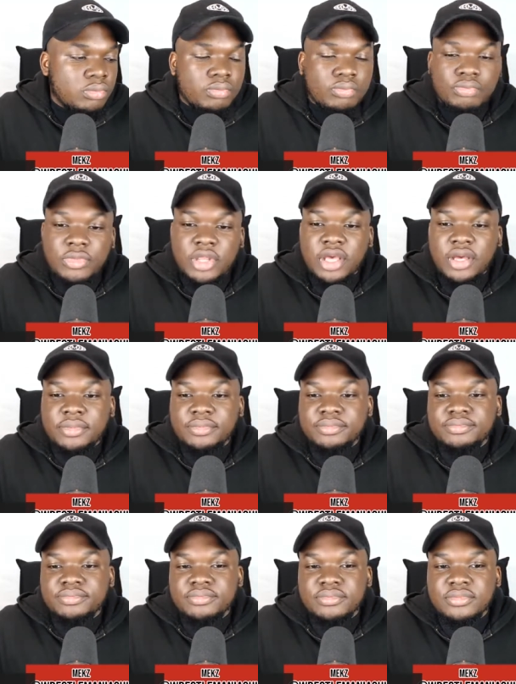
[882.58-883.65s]
yeah,
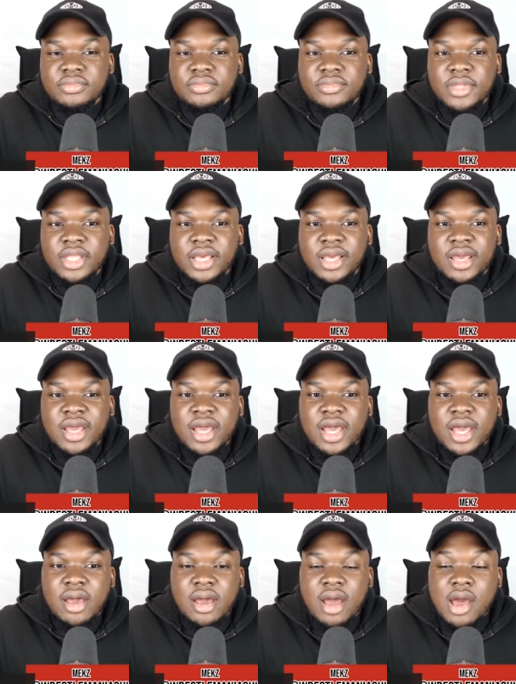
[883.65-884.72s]

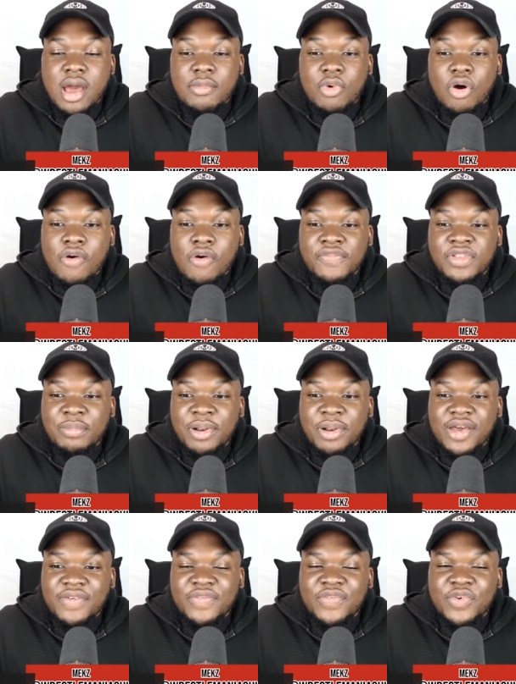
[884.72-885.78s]
I'm off the
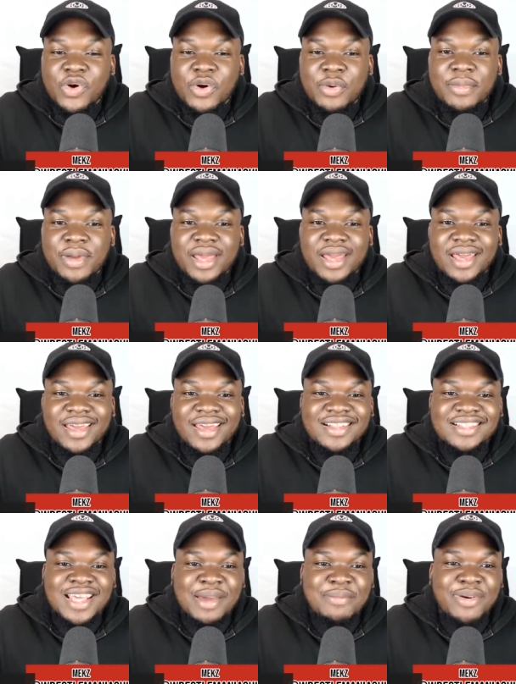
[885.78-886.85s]
platform
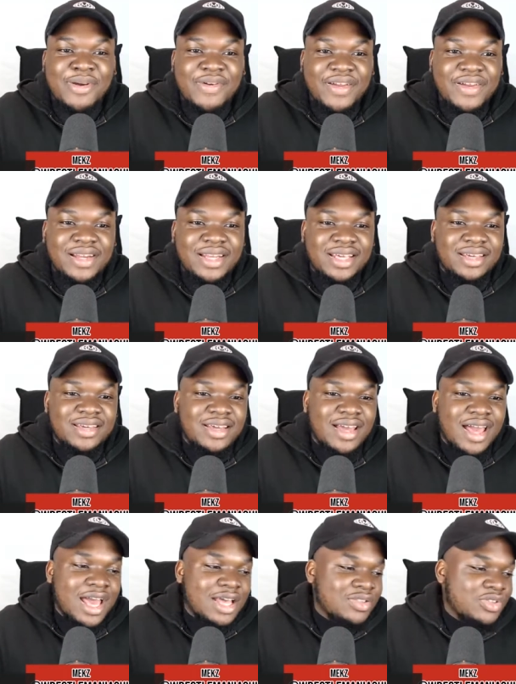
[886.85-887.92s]
temporarily.
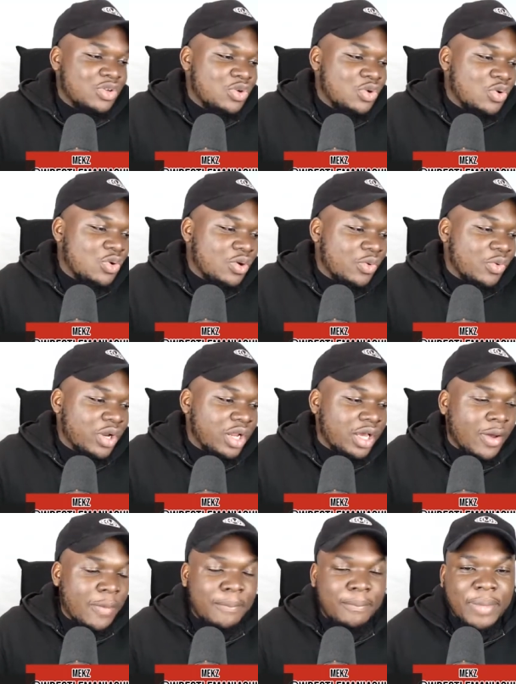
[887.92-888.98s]
I do want to
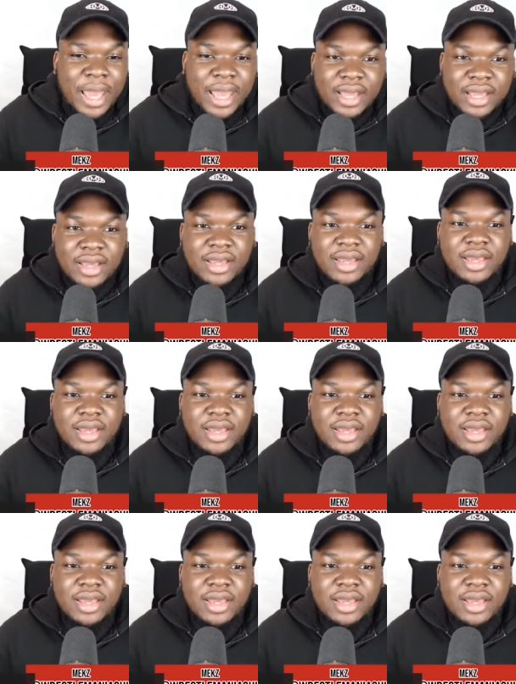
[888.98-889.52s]
come back.